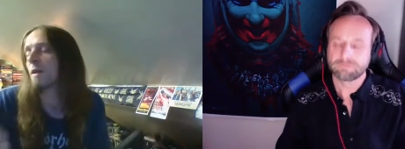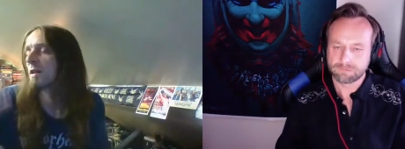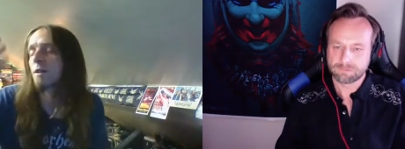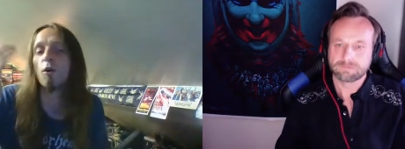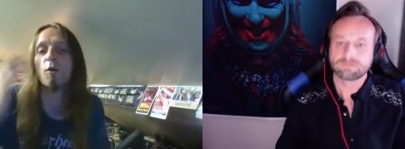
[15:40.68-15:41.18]

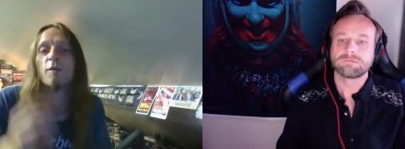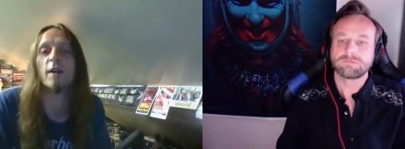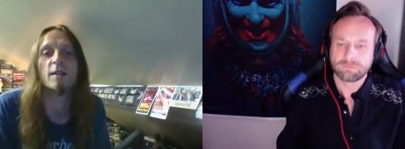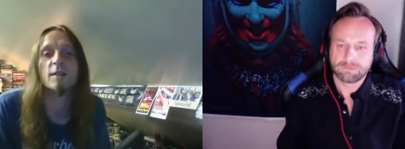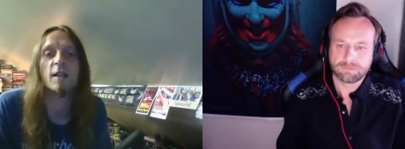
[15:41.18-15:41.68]
Speaker 1: But this
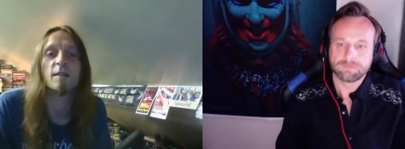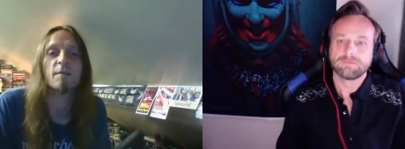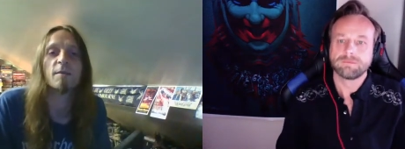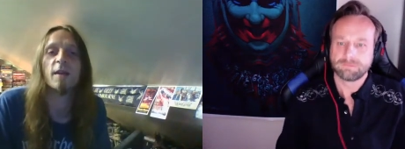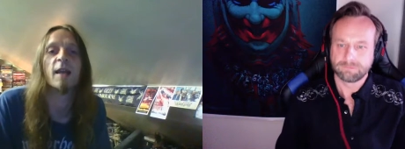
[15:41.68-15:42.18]
COVID has
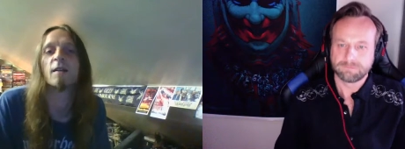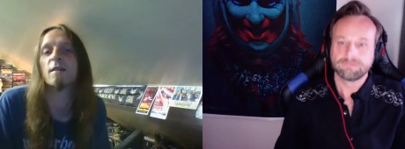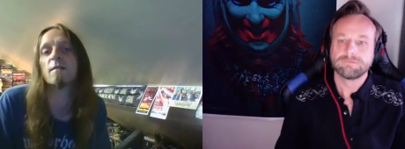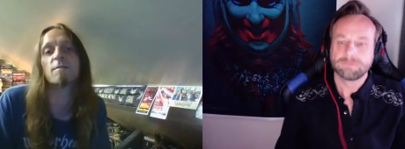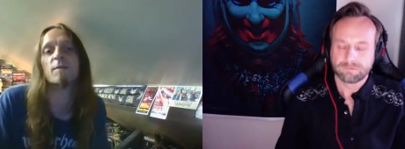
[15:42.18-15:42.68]
like
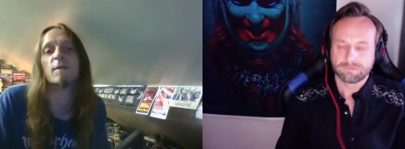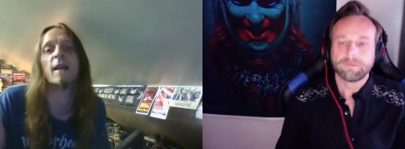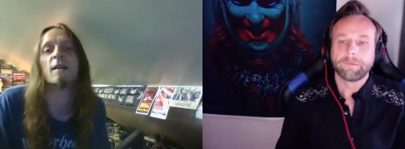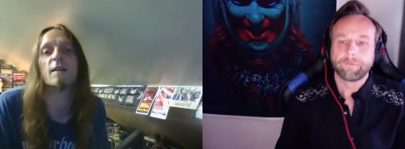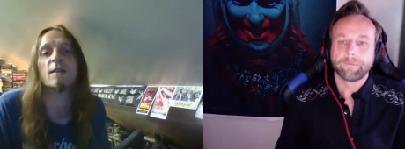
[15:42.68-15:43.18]
nailed
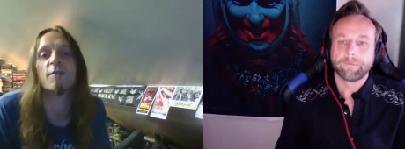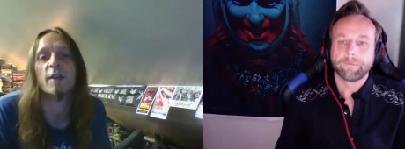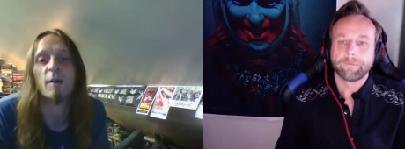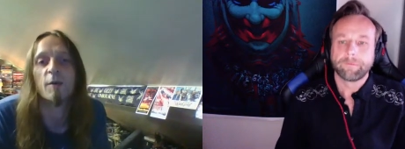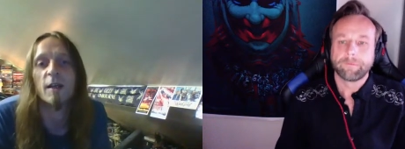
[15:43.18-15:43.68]
nailed this
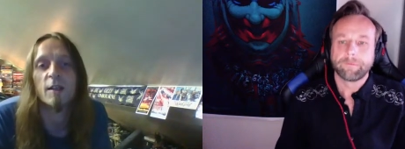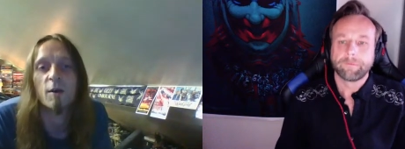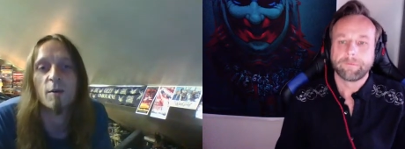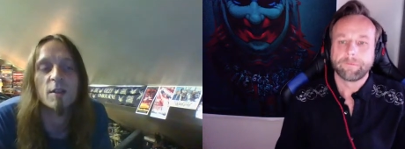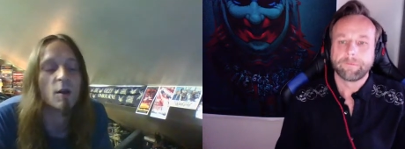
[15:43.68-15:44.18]
for now, like
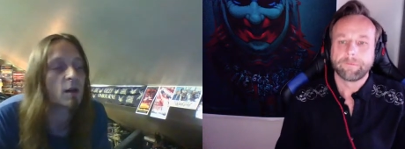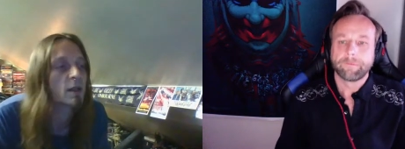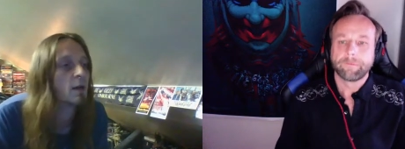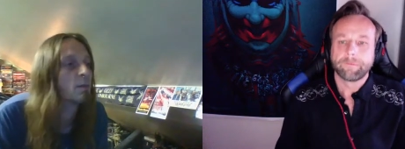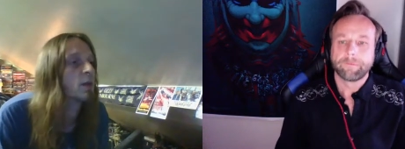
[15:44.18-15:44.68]
you know this
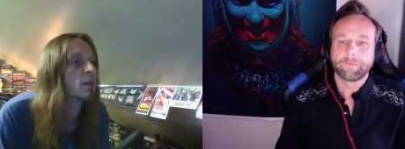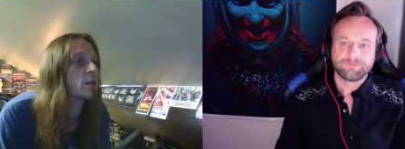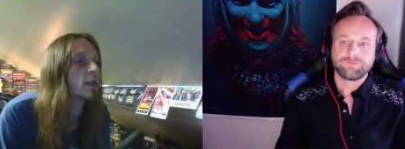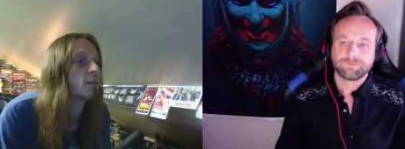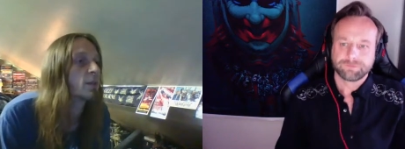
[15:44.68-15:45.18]
lockdown
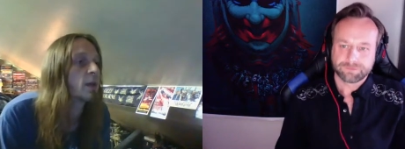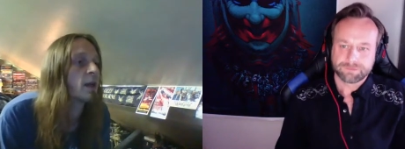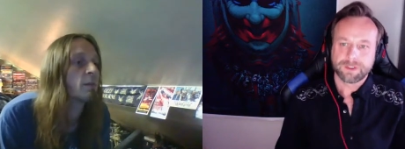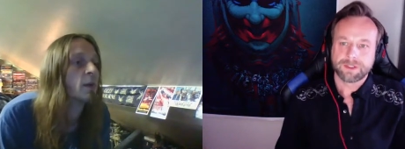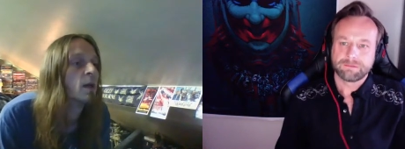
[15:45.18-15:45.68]
bullshit.
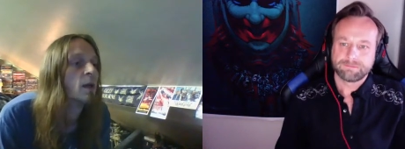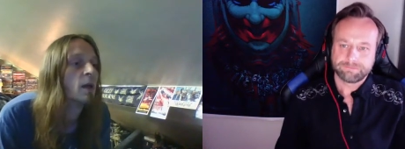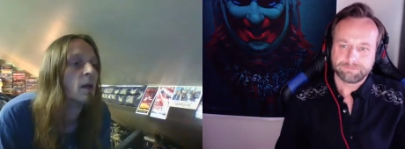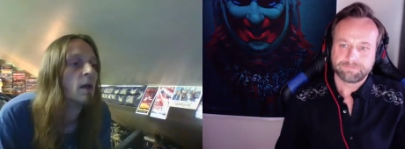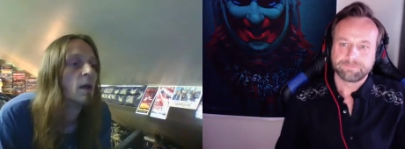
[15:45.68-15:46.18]
But hmm. um,
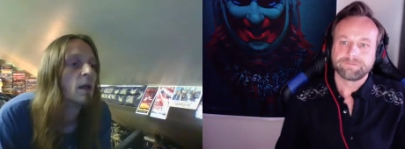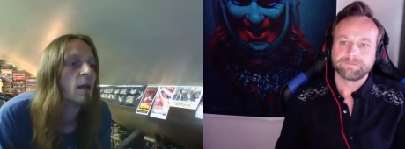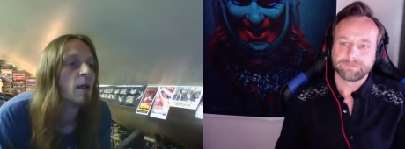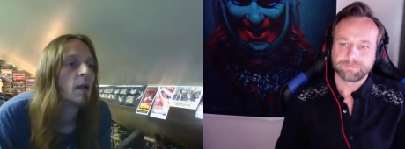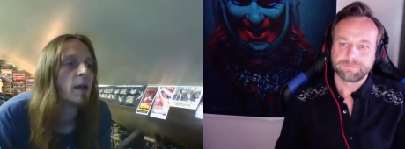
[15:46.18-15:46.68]

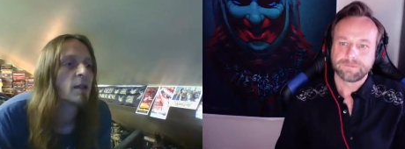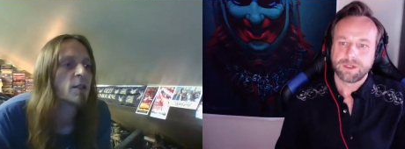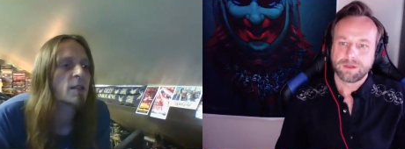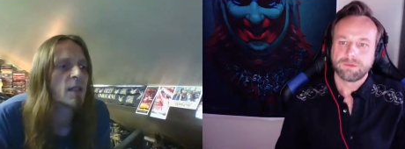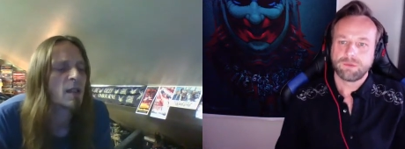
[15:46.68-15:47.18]
Speaker 2: yeah
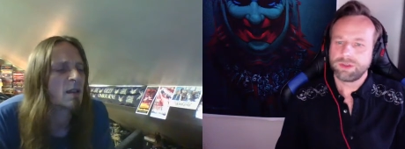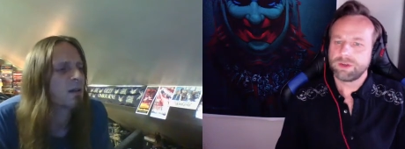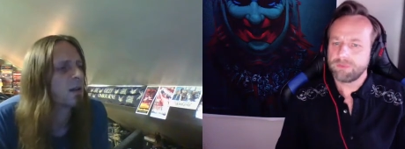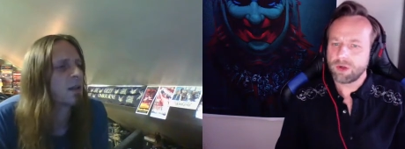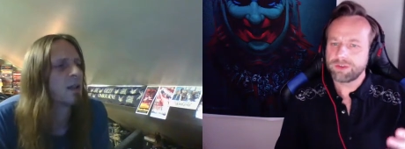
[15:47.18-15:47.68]
it's just like
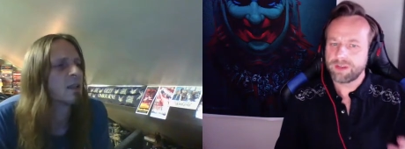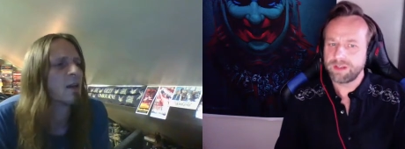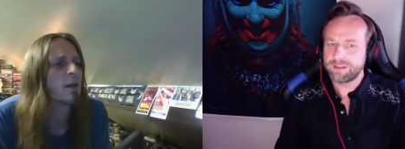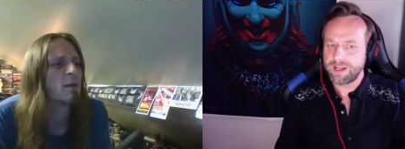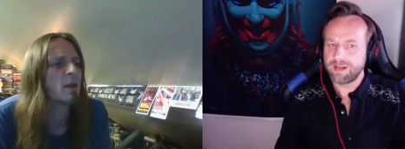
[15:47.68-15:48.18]
you're
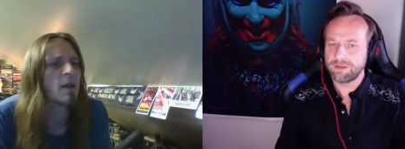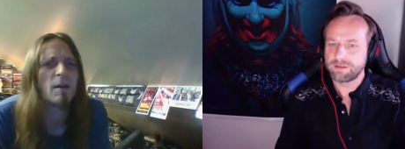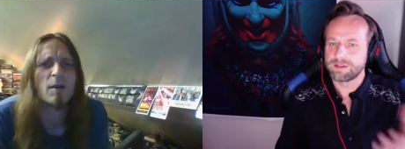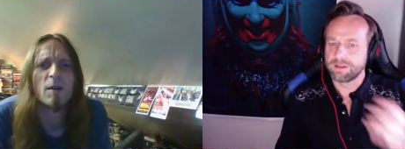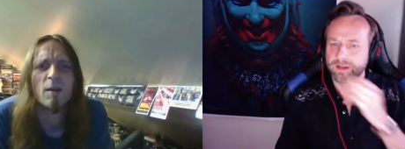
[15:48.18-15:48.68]
multi-talented
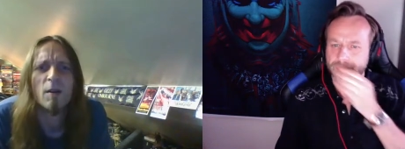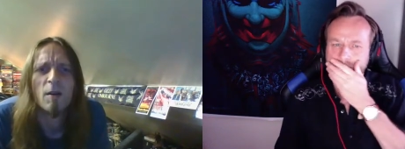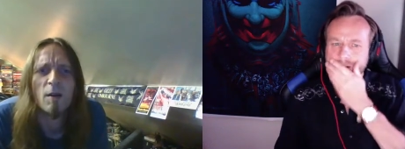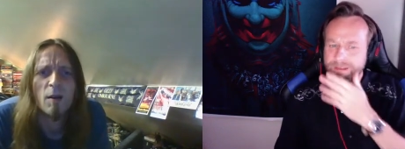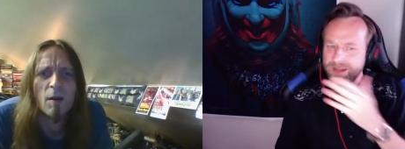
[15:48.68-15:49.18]
it, it, and
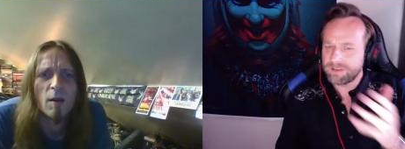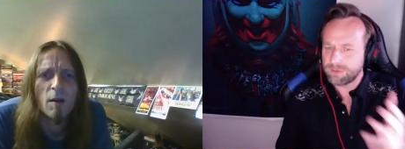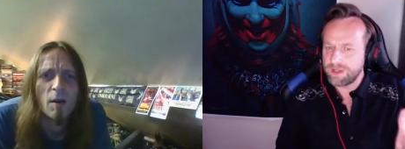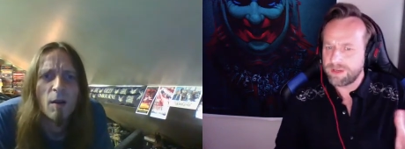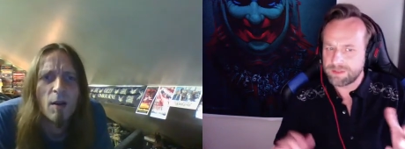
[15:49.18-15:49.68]
you and that's
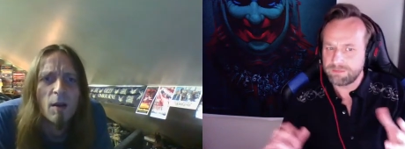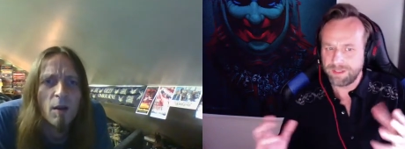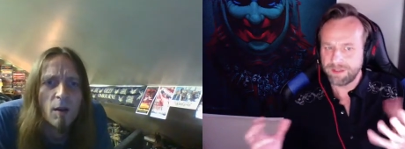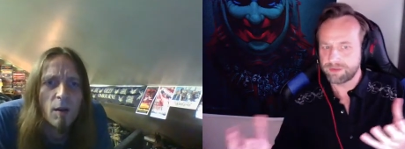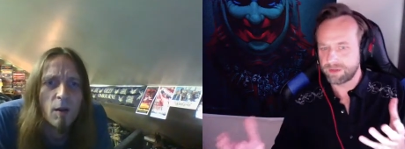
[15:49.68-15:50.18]
what you have to
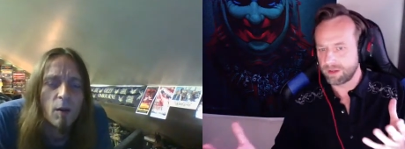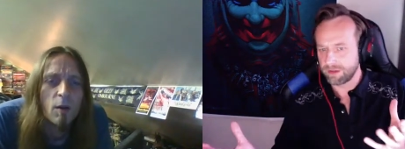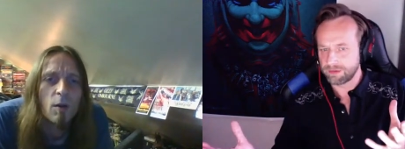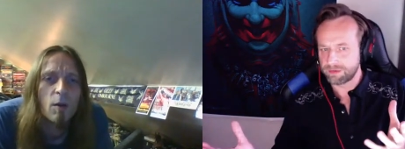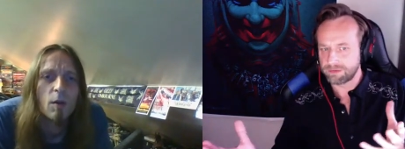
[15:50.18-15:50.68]
be as an
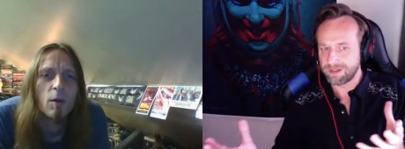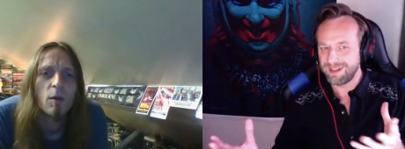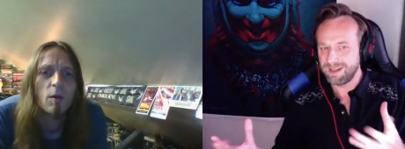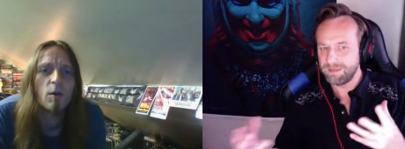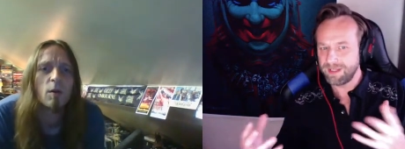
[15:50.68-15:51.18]
artist
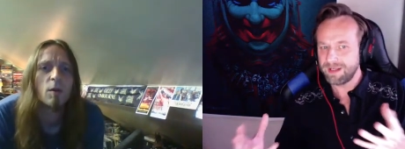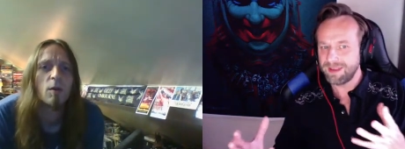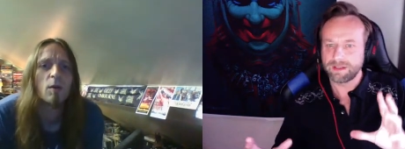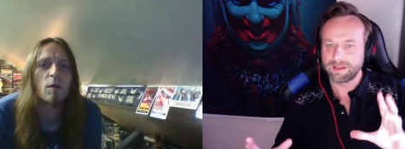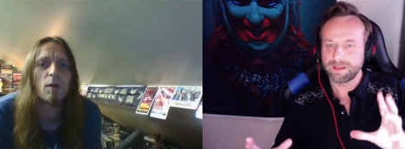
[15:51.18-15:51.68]
right i mean i
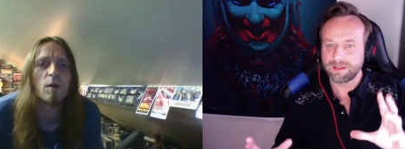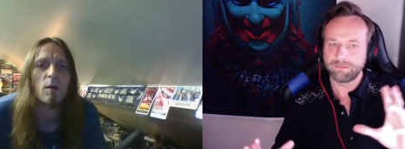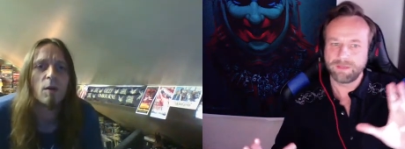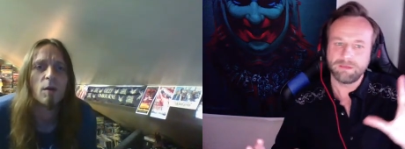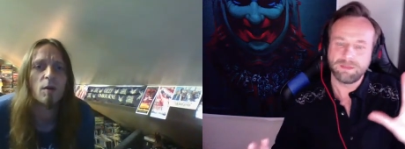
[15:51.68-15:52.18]
think
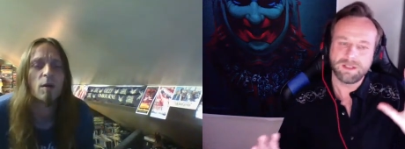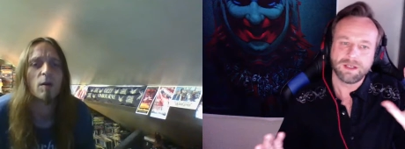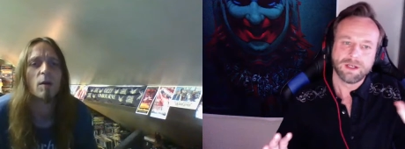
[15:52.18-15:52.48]
like maybe